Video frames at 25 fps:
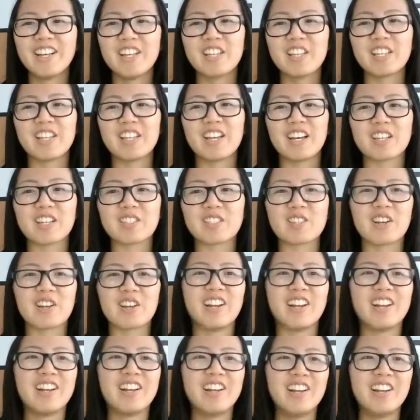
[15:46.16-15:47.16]
Yeah,
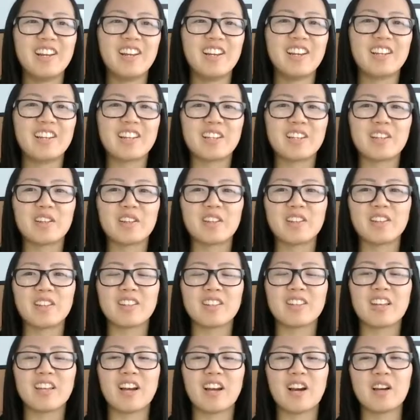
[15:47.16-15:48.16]
sorry.
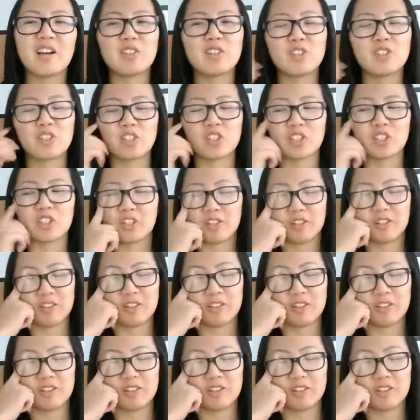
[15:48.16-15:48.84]
Yeah, Ginger.